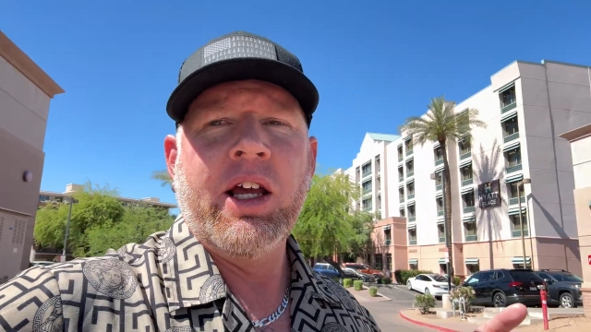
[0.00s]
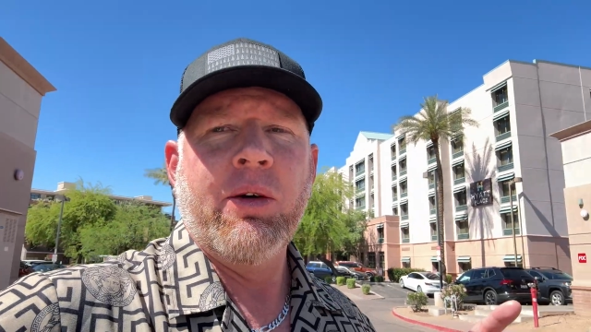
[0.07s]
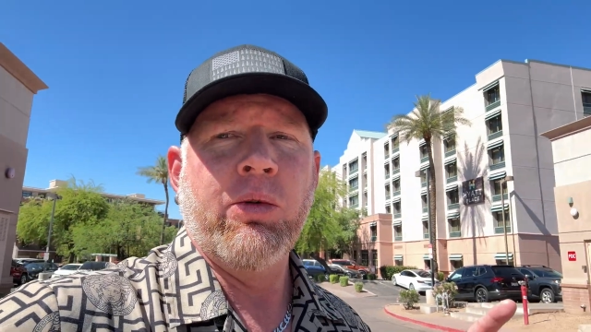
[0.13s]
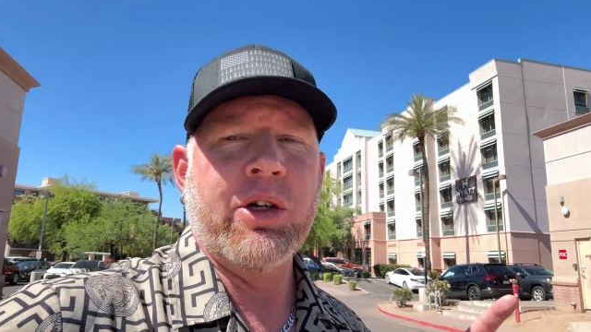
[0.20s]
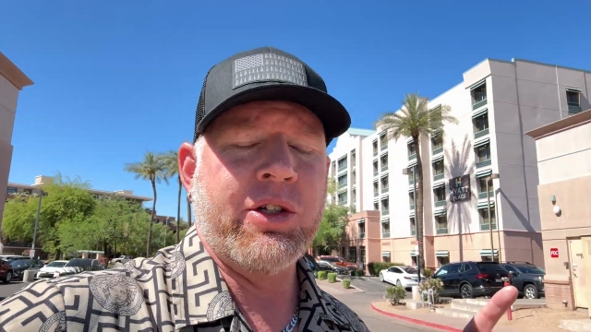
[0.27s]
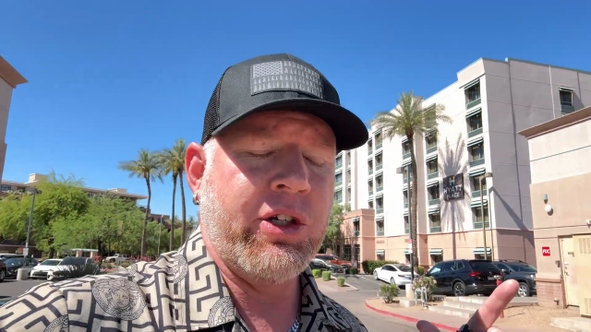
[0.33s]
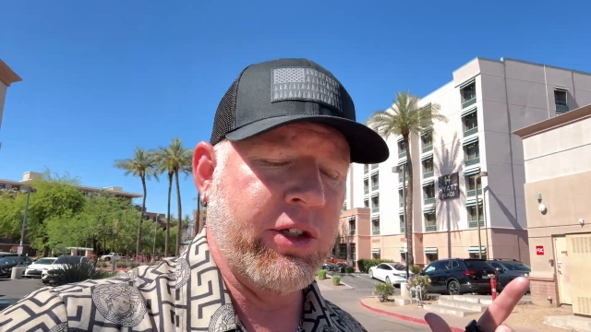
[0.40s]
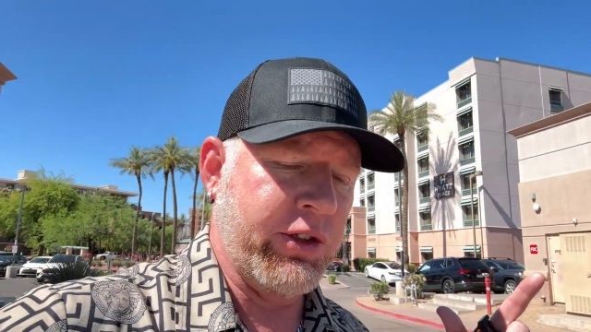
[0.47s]

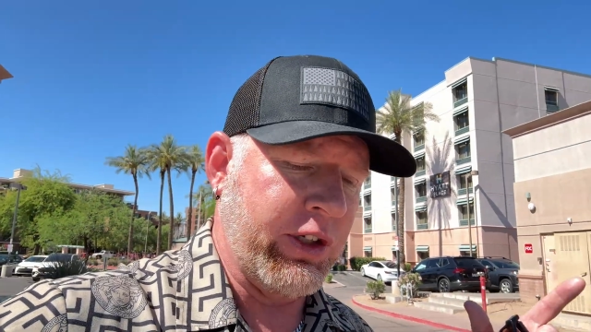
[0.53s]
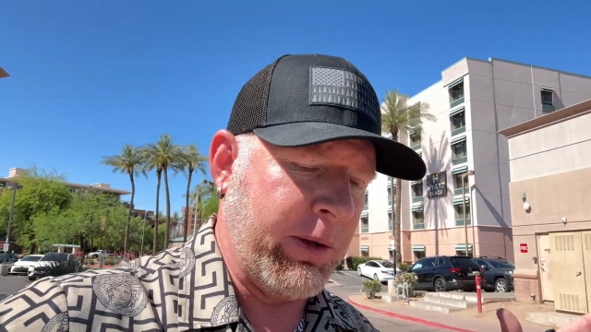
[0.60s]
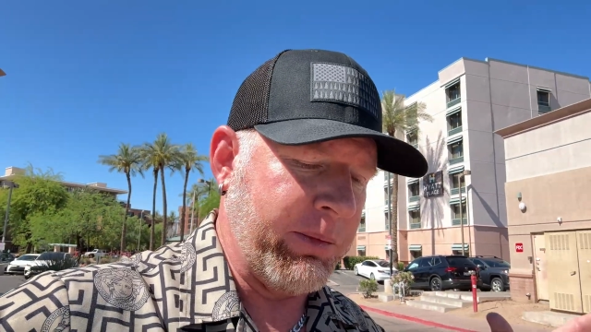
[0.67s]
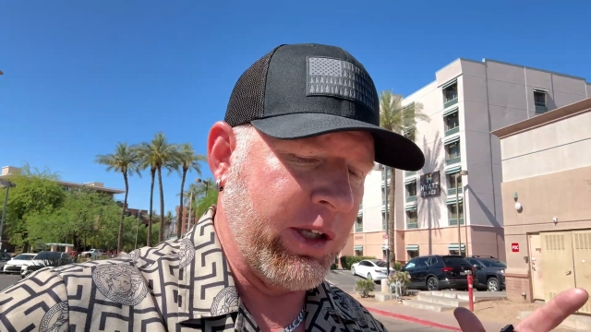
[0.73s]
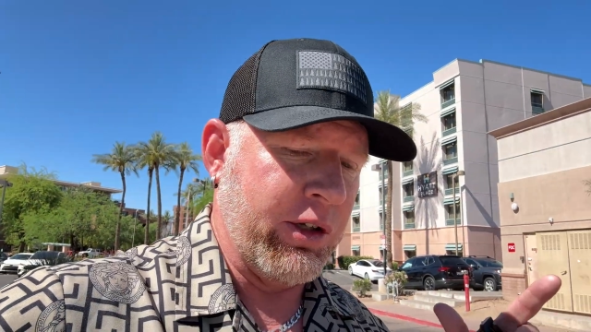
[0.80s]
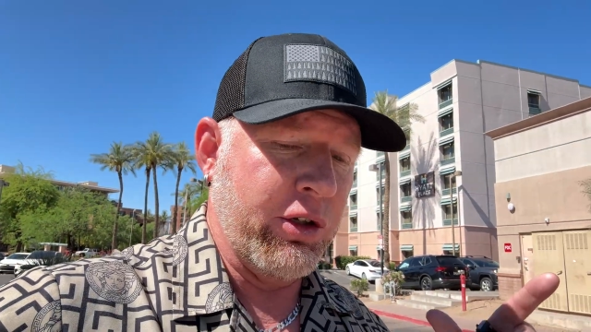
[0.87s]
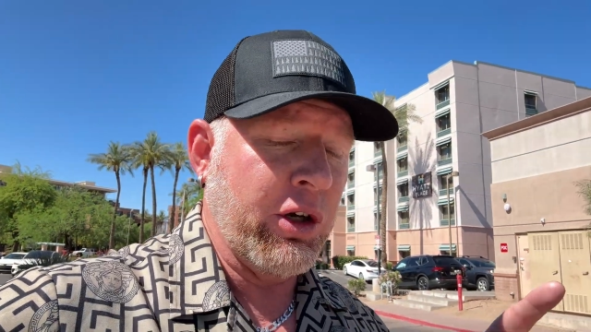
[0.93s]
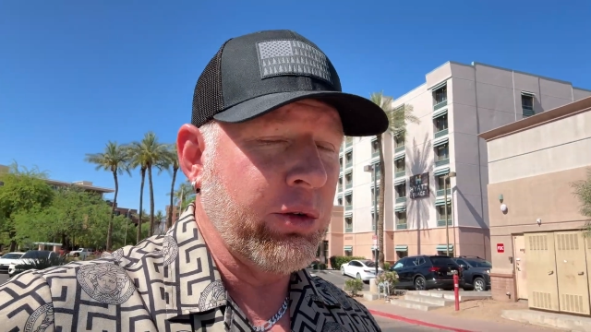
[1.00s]
which is
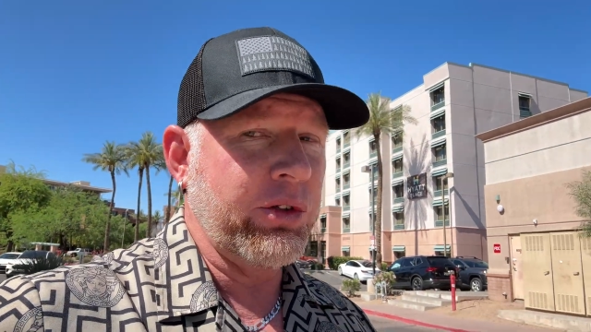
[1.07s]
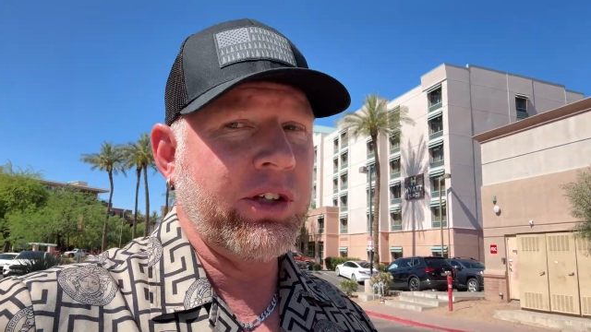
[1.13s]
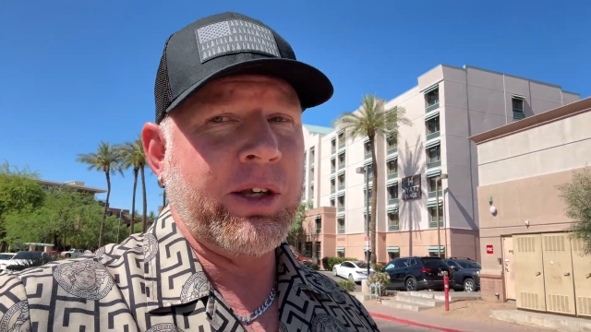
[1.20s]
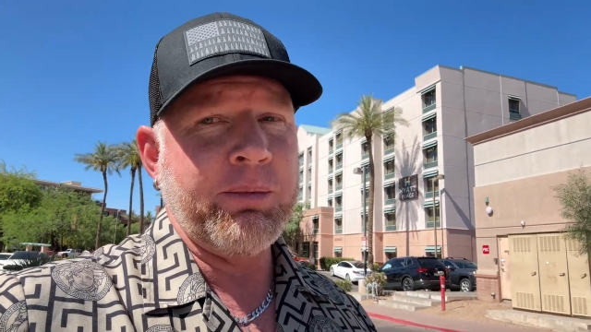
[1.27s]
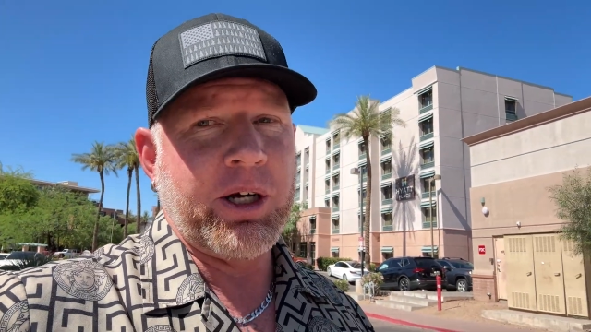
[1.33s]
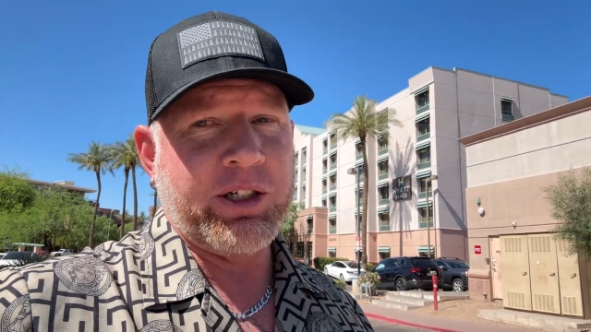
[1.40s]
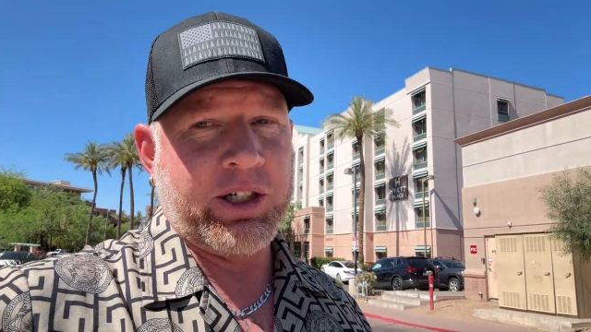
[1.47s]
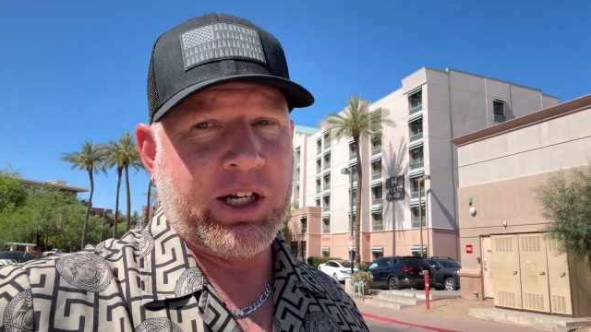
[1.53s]
something you don't see
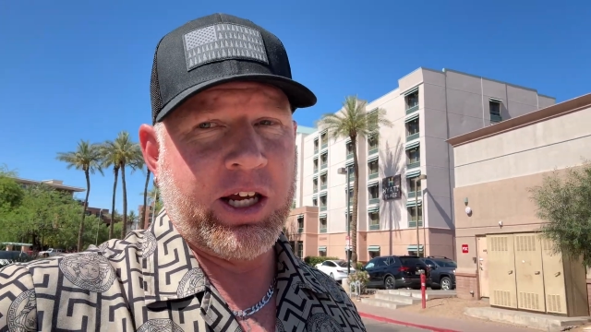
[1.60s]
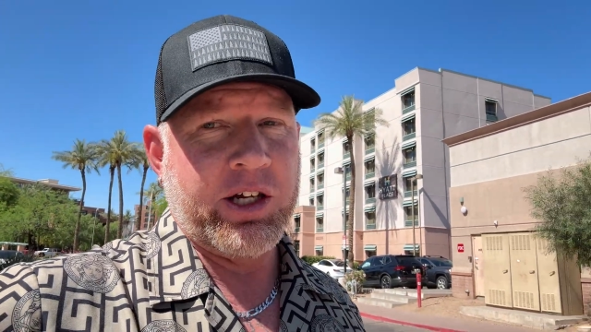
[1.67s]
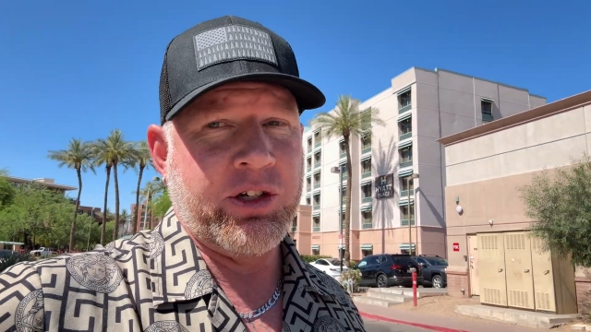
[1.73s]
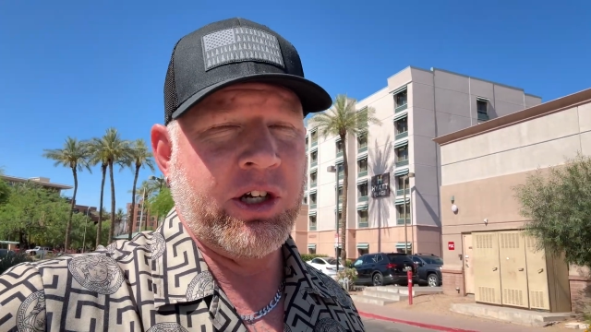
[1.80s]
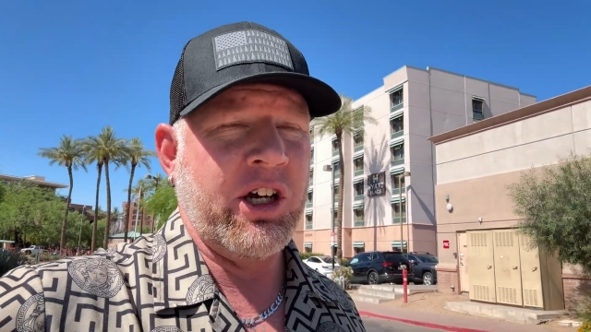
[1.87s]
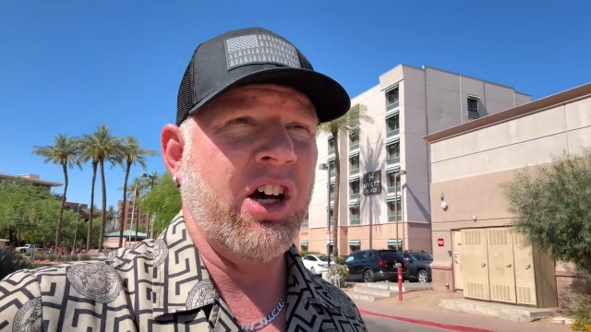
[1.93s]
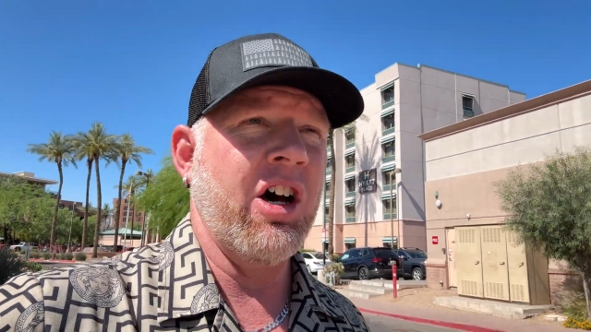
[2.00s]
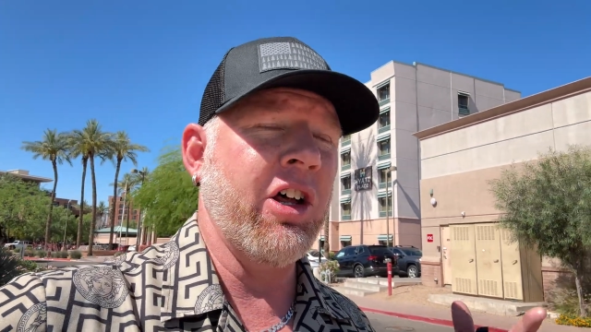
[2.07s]
much in Asia.